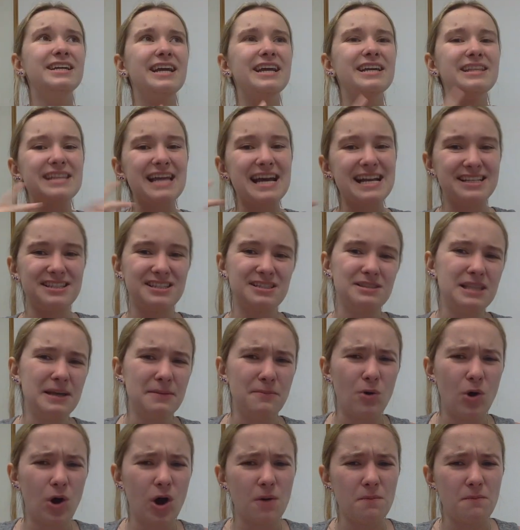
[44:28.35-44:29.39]
And that's the
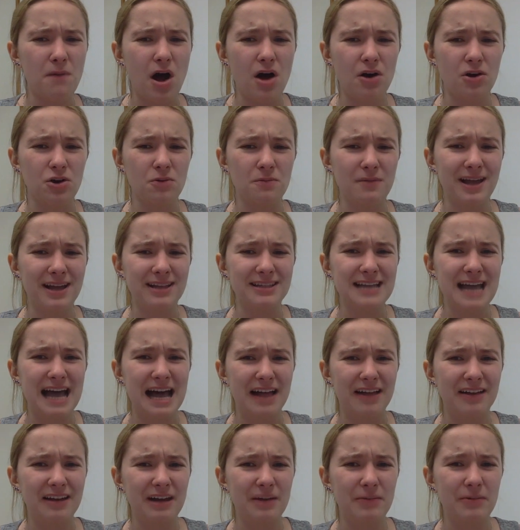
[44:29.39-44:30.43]
more modern
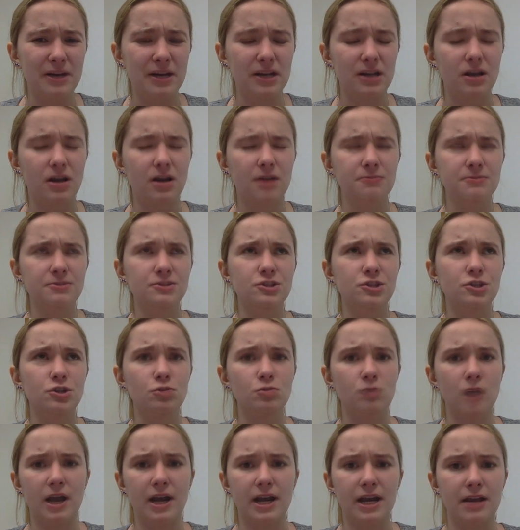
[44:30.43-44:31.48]
mentality when it comes to
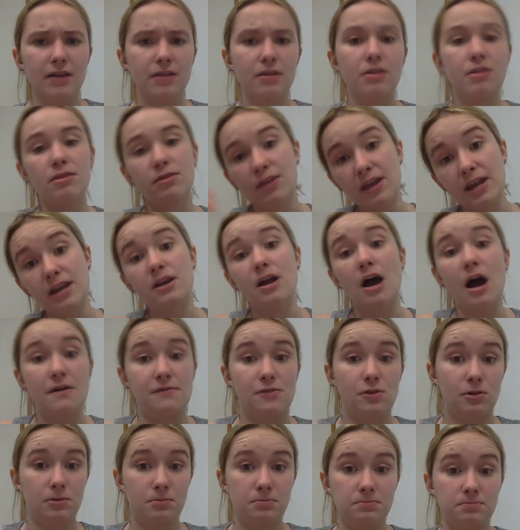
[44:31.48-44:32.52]
writing the
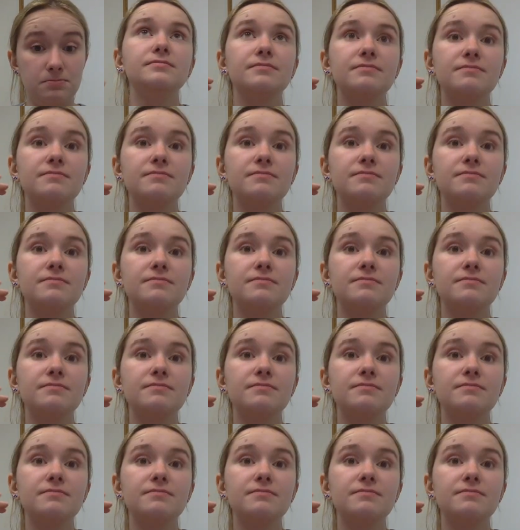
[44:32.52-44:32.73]
novel.